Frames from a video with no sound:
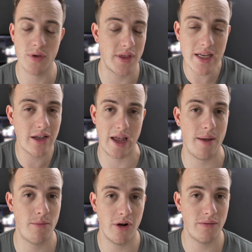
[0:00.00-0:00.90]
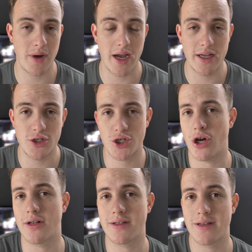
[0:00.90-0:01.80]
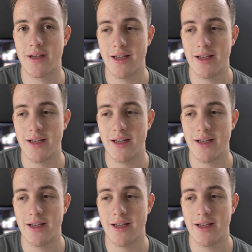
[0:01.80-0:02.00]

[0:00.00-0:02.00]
with any camera of mine, shot